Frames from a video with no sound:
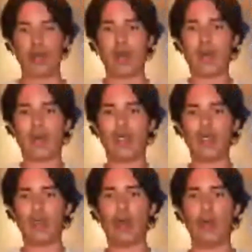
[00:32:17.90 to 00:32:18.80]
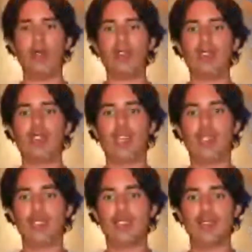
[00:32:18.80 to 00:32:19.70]
Remember to open the
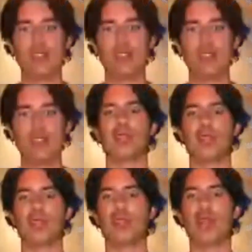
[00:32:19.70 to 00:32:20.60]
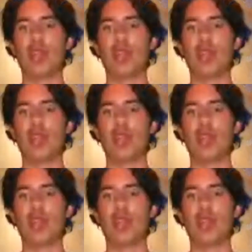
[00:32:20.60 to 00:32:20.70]
chest to